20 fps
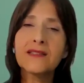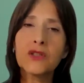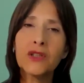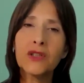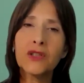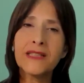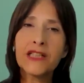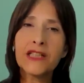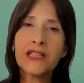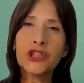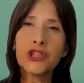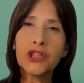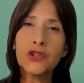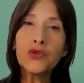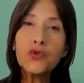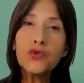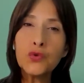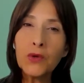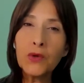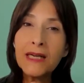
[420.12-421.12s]
connection,
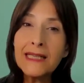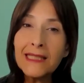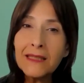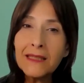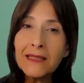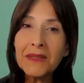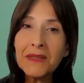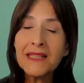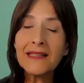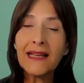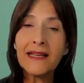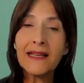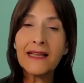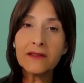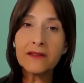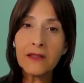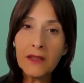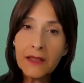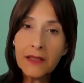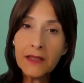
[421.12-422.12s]
to eliminate
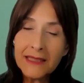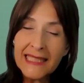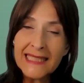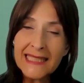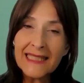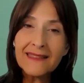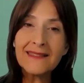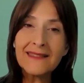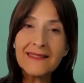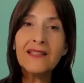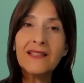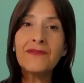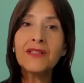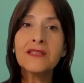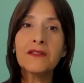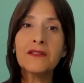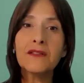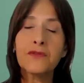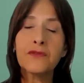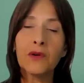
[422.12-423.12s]

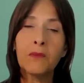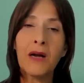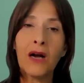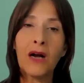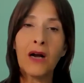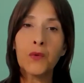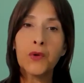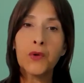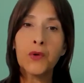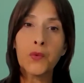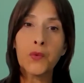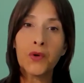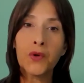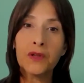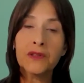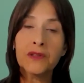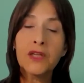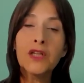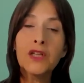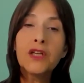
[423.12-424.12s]
negativity from our
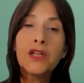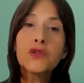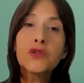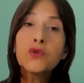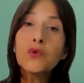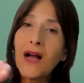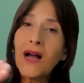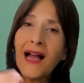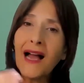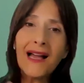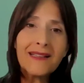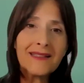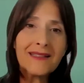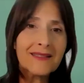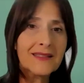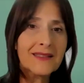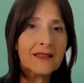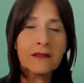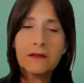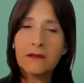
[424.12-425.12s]
world, to
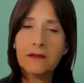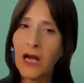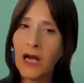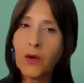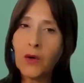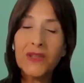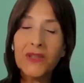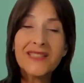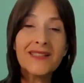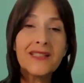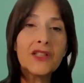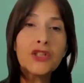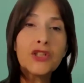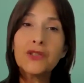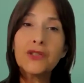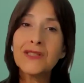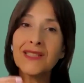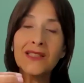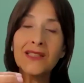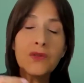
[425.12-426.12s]
ask our
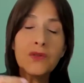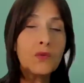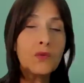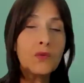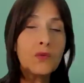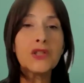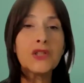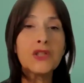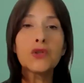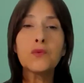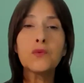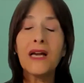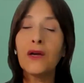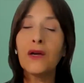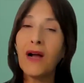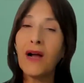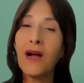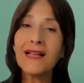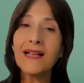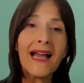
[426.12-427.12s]
teachers in which way,
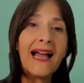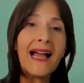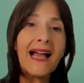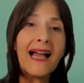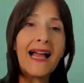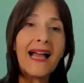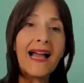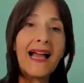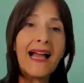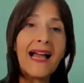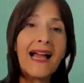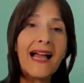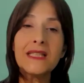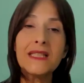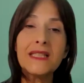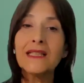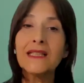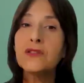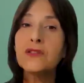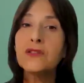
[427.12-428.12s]
what action we
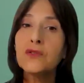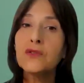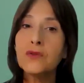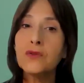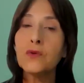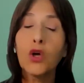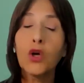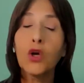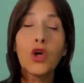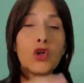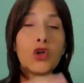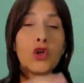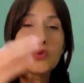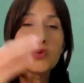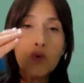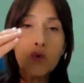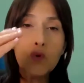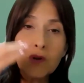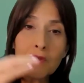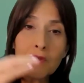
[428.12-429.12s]
can do
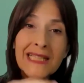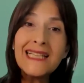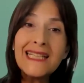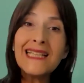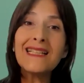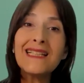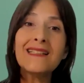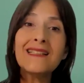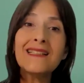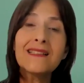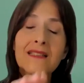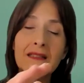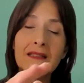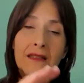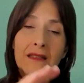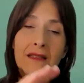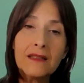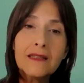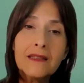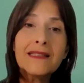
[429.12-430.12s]
to clean
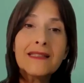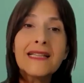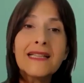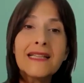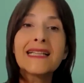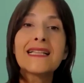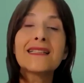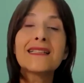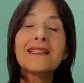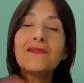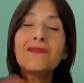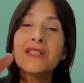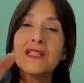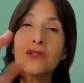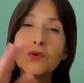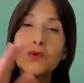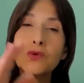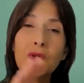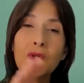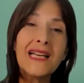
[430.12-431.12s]
the
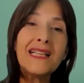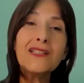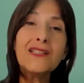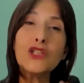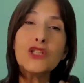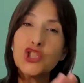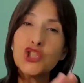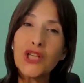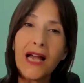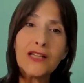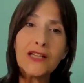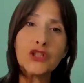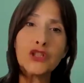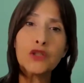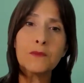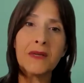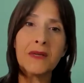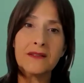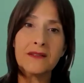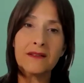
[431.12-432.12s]
negativity, to clean
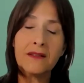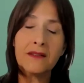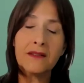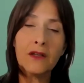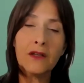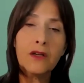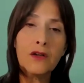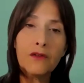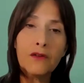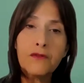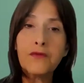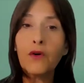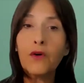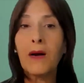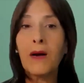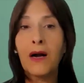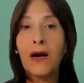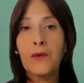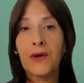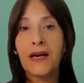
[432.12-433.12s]
judgment from
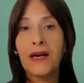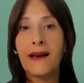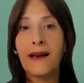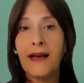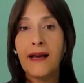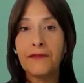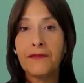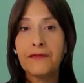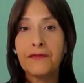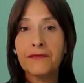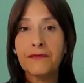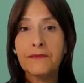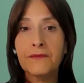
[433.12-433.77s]
our life.